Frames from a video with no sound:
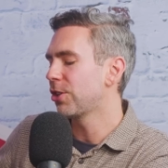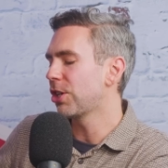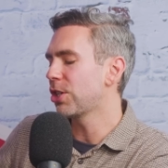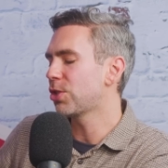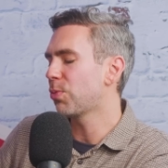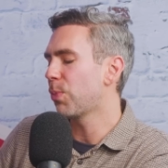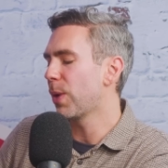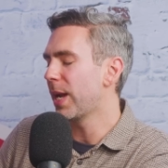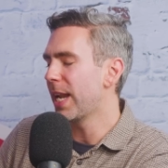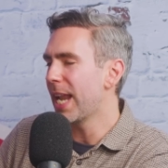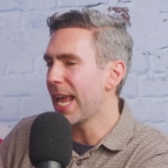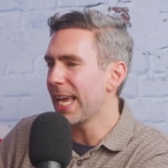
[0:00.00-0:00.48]

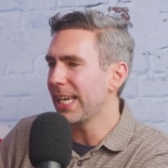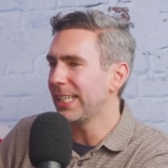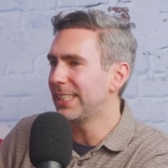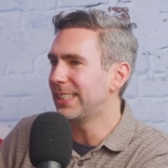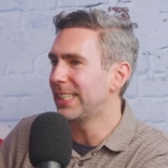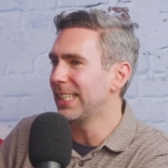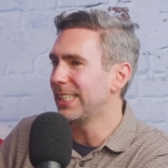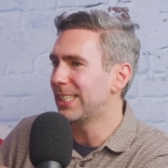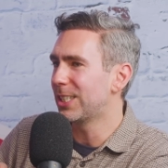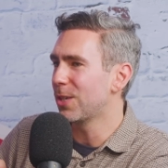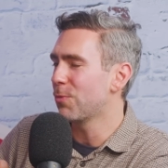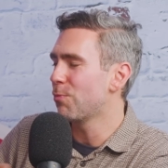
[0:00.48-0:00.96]
She's
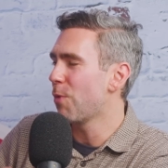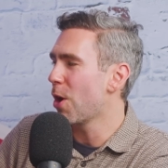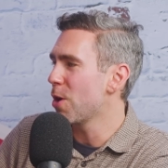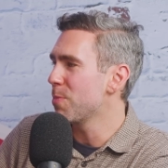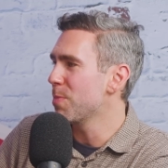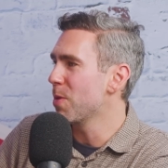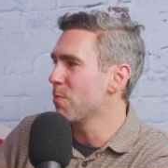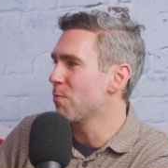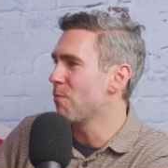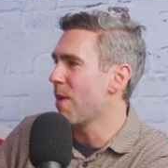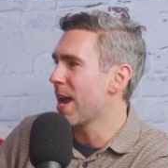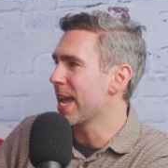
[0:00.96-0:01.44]
related to
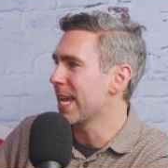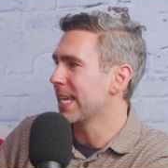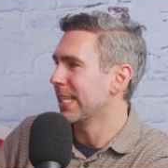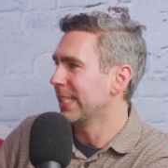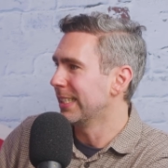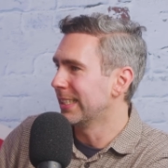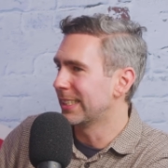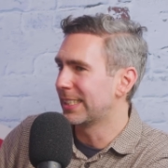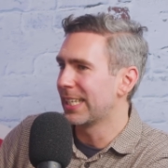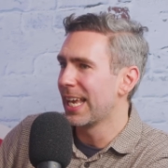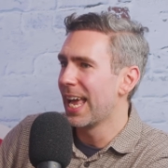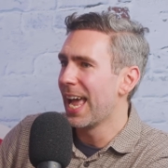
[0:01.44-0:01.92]
Roman
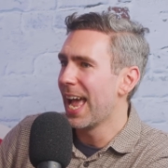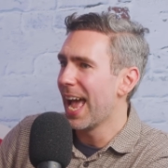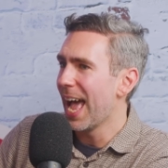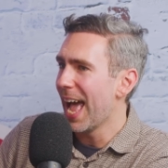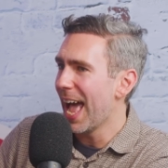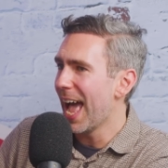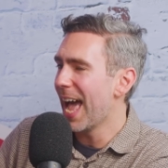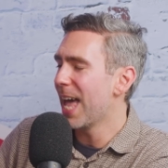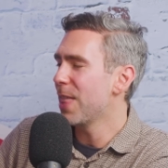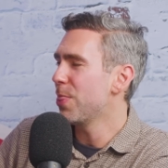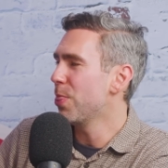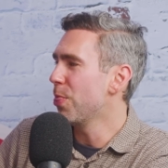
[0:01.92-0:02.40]
Reigns
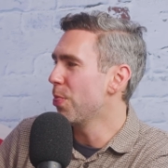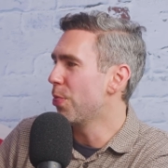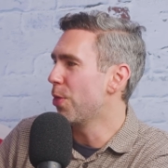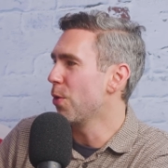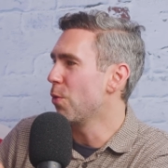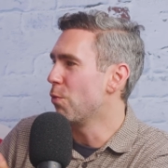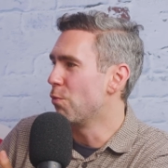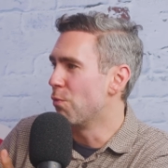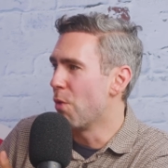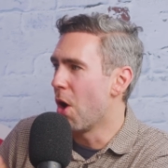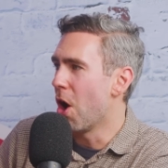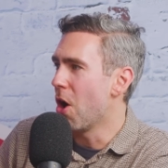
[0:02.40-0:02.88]
and
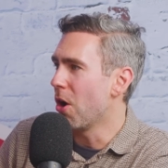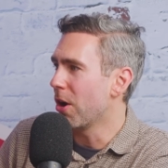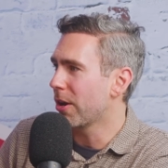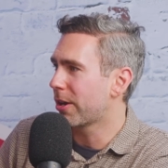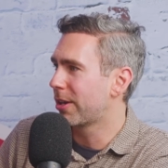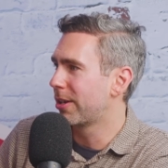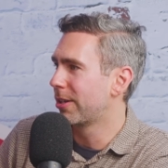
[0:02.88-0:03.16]
The Rock.